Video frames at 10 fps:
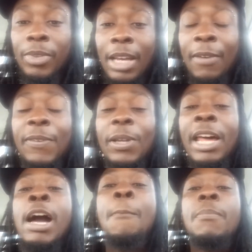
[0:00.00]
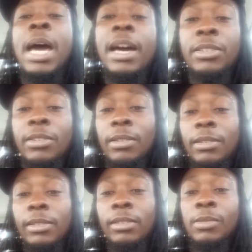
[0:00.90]
I feel like I mastered
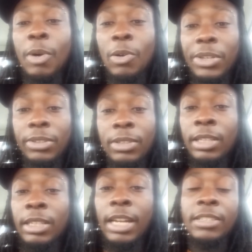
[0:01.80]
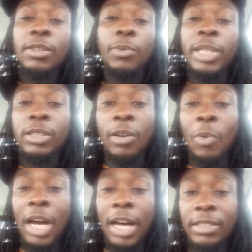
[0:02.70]
smoking, and that's the reason
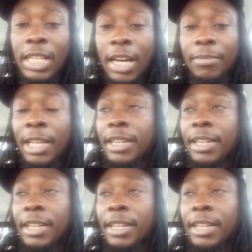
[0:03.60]
why I stopped.